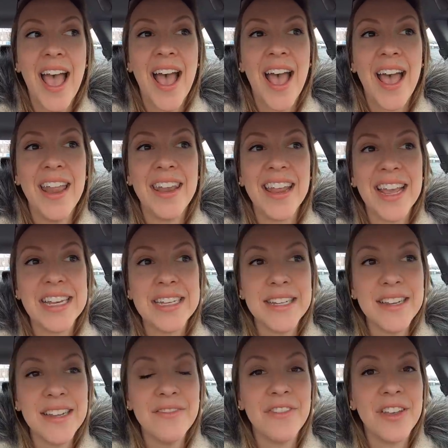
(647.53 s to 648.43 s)
And
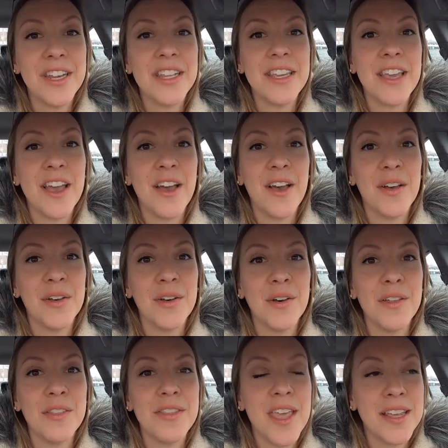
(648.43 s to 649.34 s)
I did a
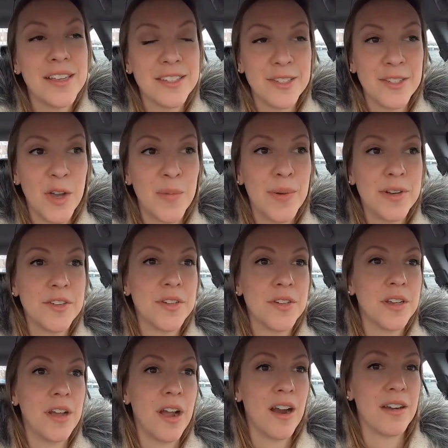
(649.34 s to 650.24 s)
video, thanks so
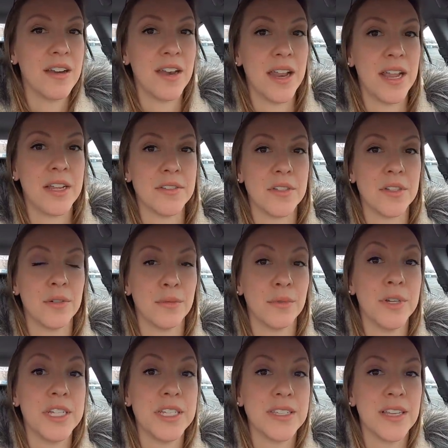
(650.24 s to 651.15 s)
much to Garden
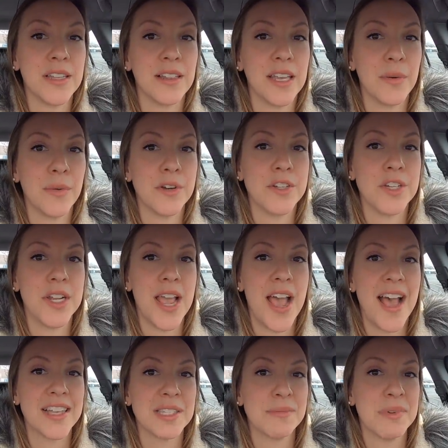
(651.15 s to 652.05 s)
Answer recently, where
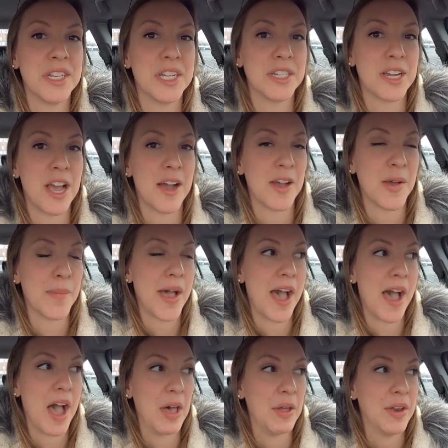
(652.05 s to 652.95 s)
she asked me to talk
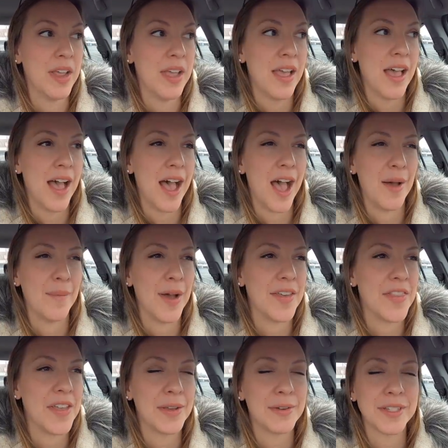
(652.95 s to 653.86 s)
about,
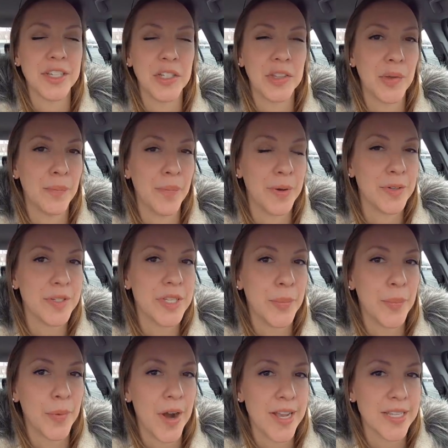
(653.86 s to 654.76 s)
I think it was like the
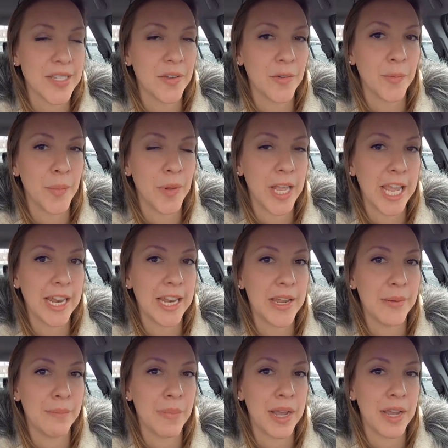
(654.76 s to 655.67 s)
most impressive
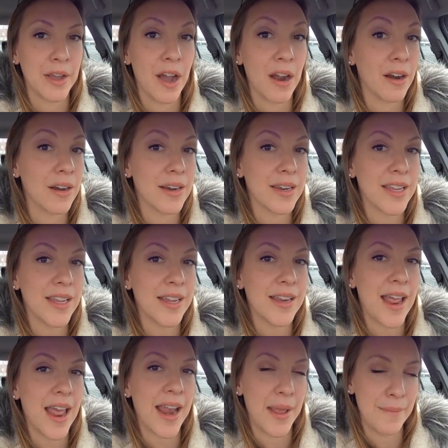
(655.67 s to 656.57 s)
plant in my
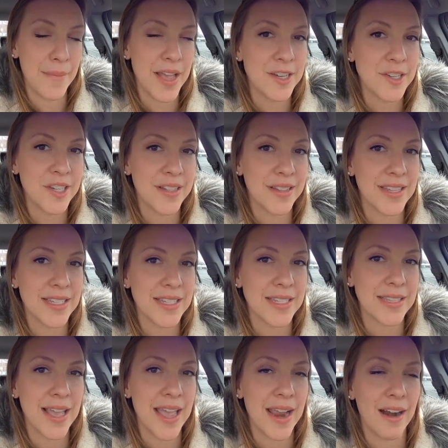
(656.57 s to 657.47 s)
garden, and I mentioned
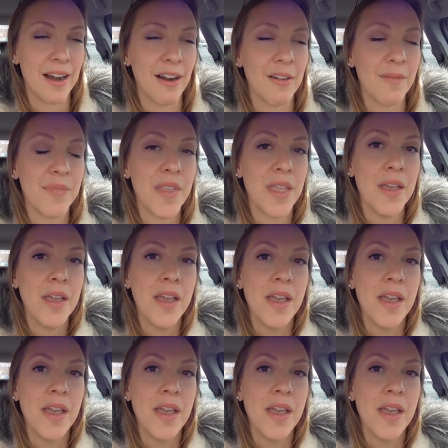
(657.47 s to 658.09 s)
this there.